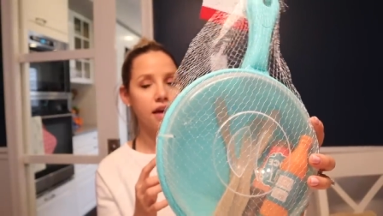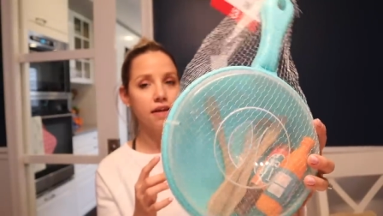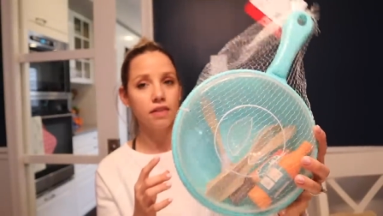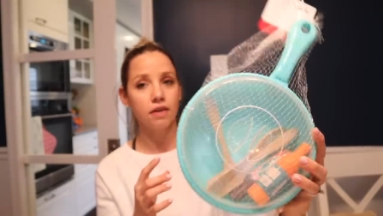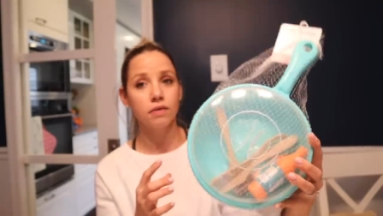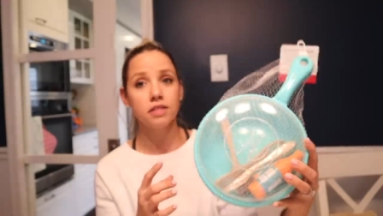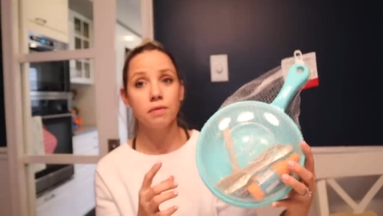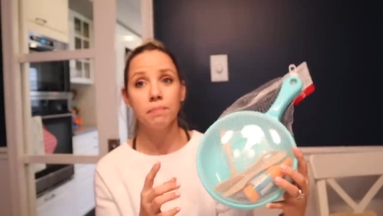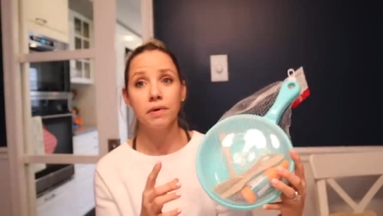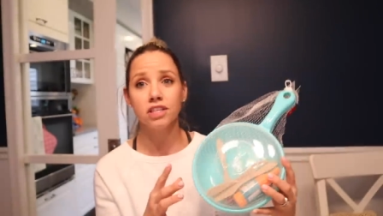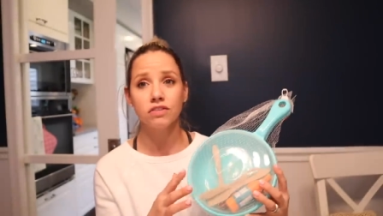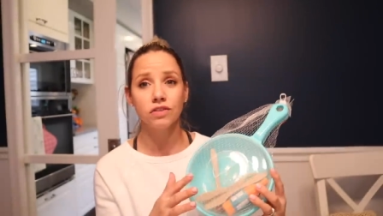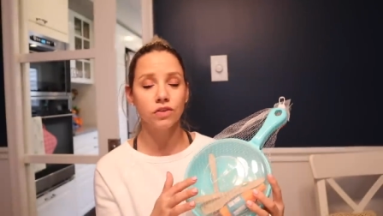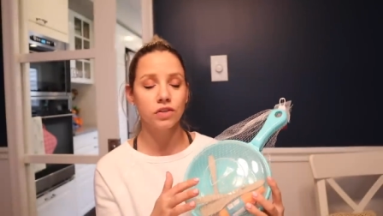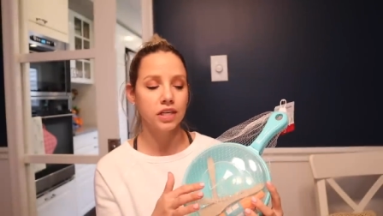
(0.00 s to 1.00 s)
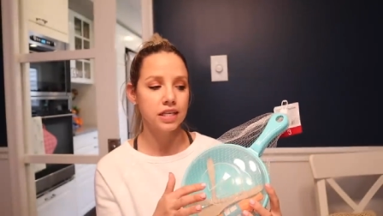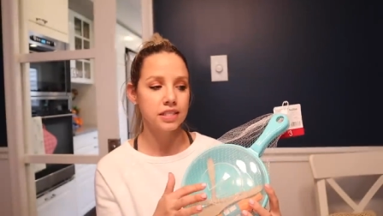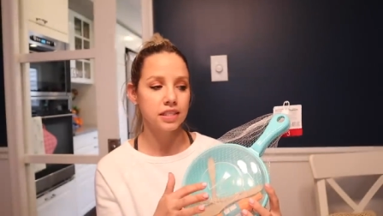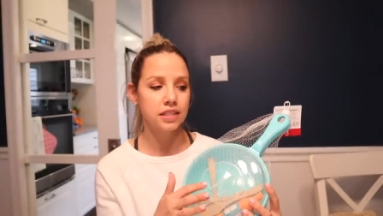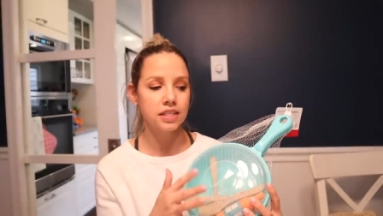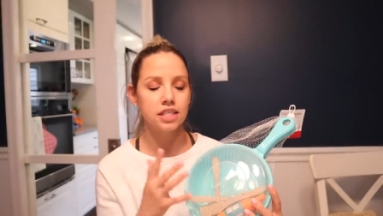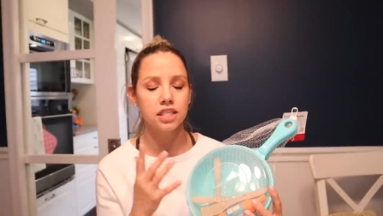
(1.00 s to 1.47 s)
And there was a bunch of little kits
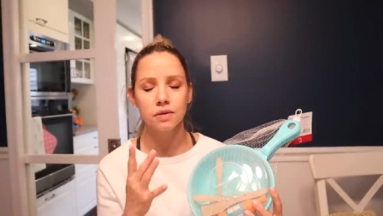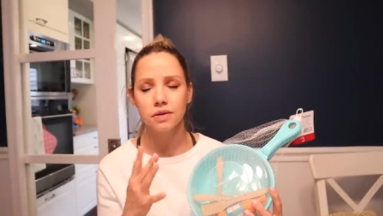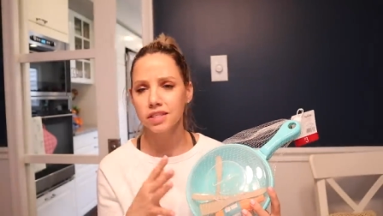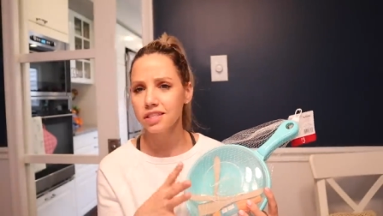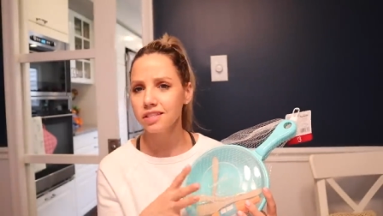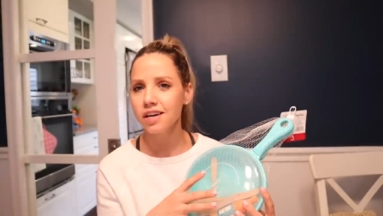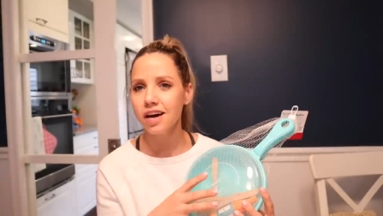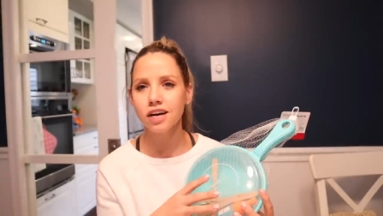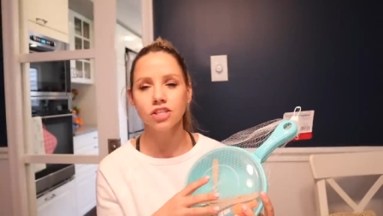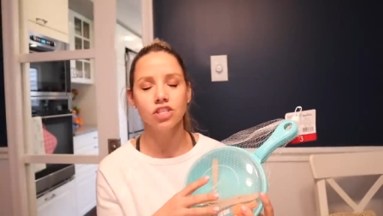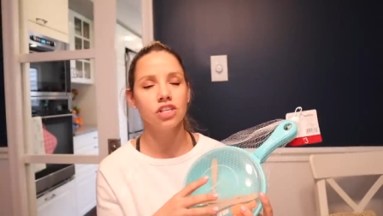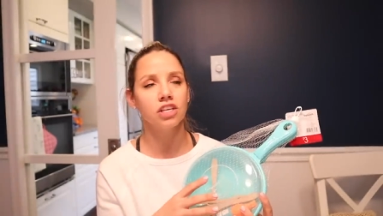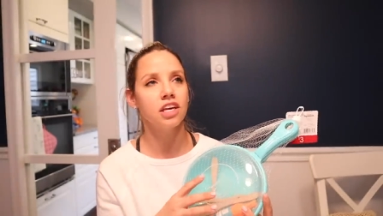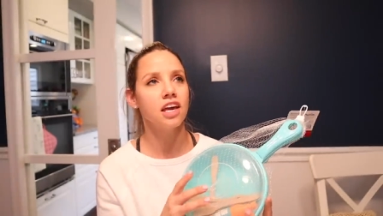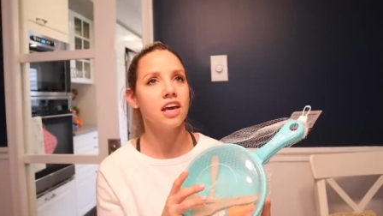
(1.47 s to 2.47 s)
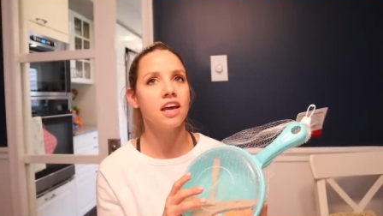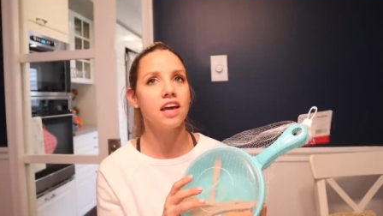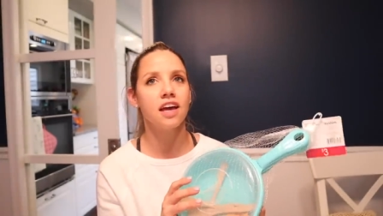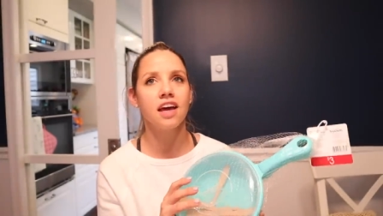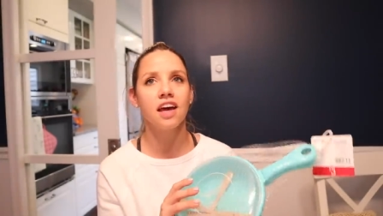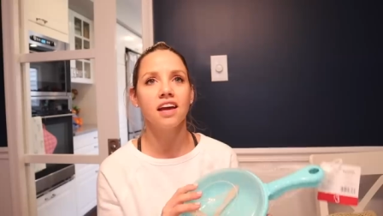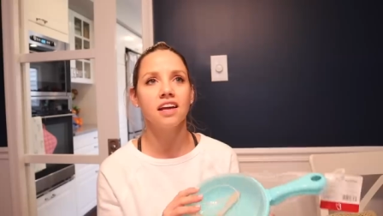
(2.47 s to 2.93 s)
like this. There was a doctor kit
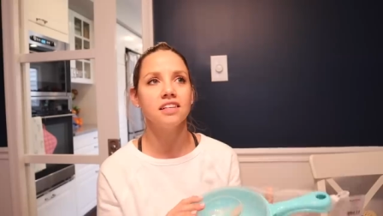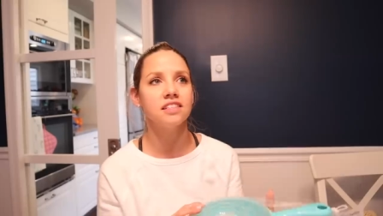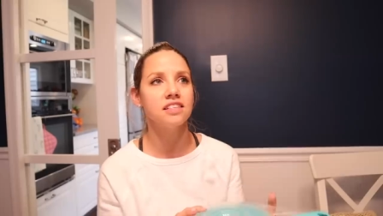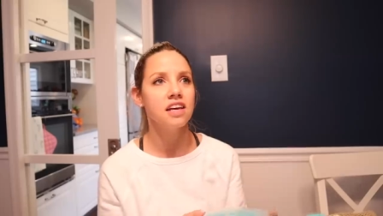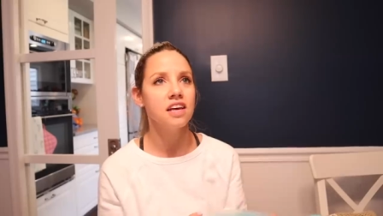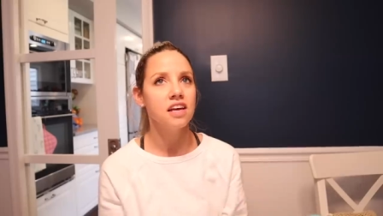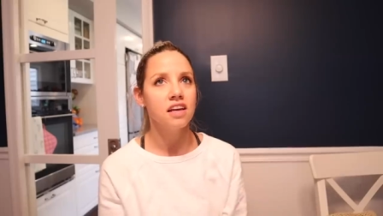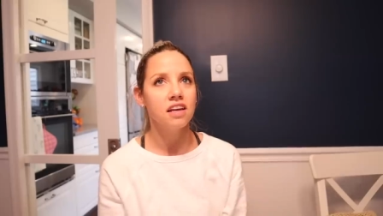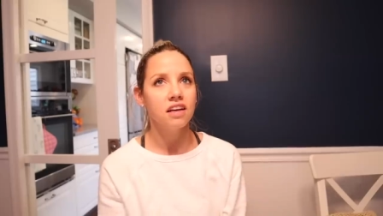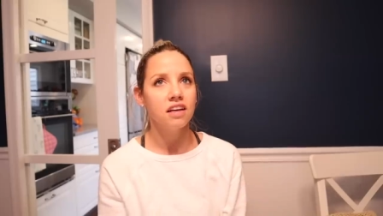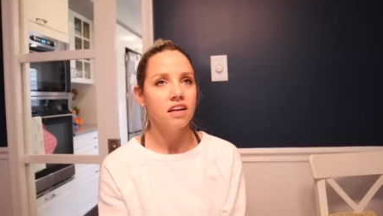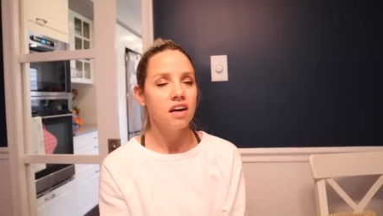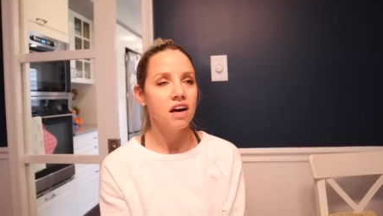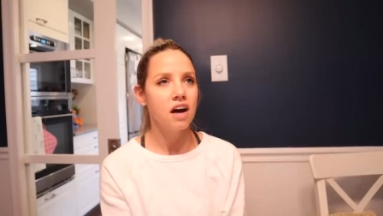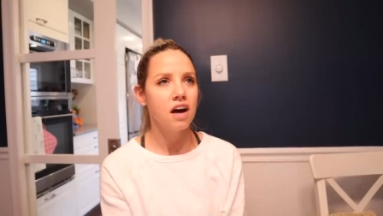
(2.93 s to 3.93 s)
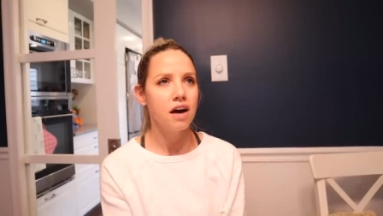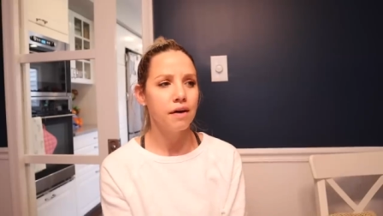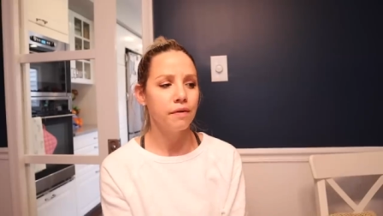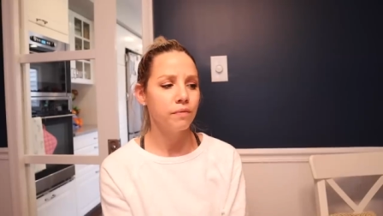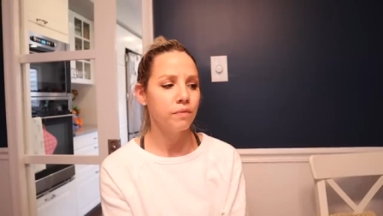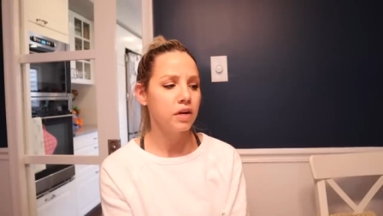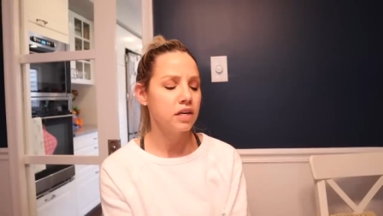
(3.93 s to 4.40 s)
and
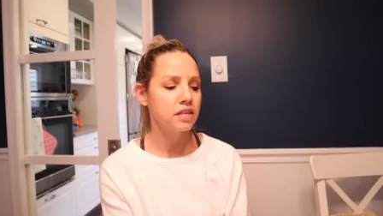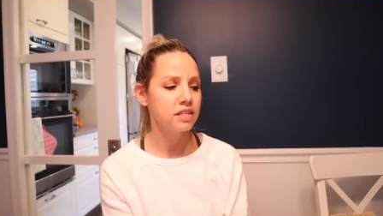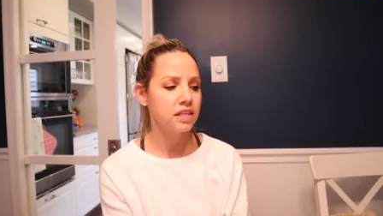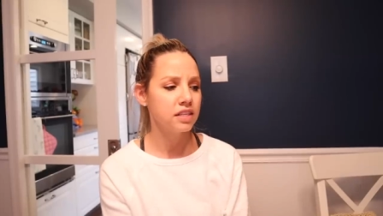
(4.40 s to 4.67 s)
um, what else?